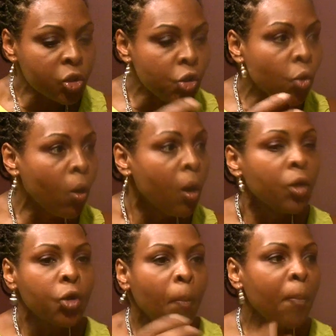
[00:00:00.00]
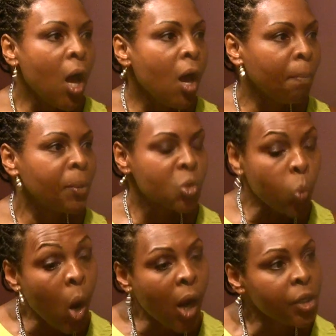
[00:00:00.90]
your purpose?
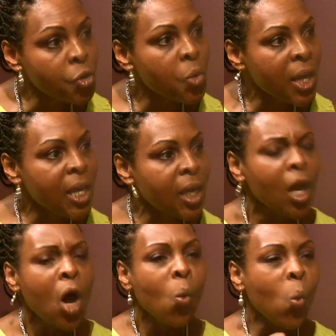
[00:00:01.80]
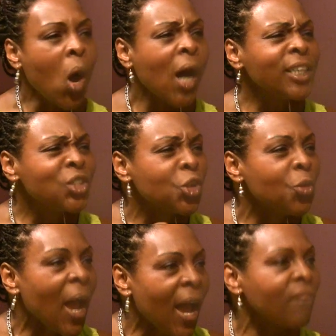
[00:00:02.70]
Why are you here? Why do
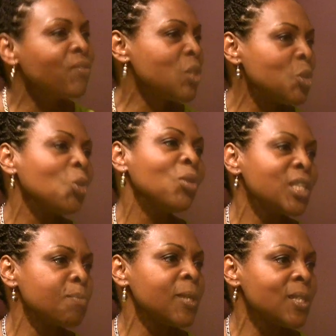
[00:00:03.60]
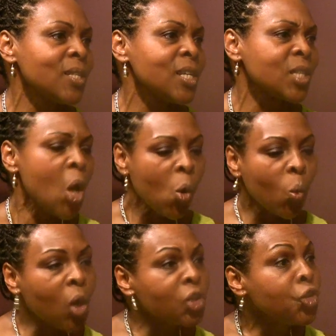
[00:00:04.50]
you have to do this business?
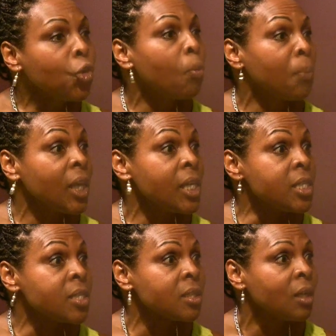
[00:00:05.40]
What's your piece?